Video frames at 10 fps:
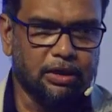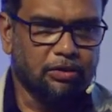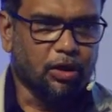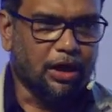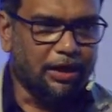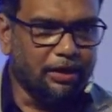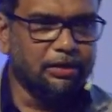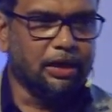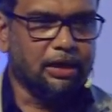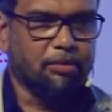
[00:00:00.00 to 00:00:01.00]
The oil in
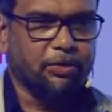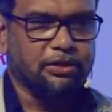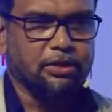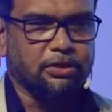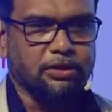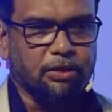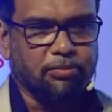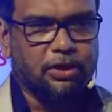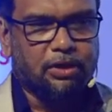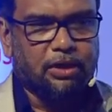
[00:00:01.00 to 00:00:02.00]
the air compressor system
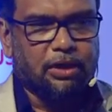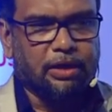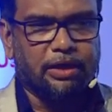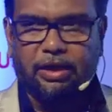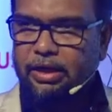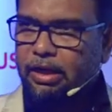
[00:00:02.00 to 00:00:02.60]
get heated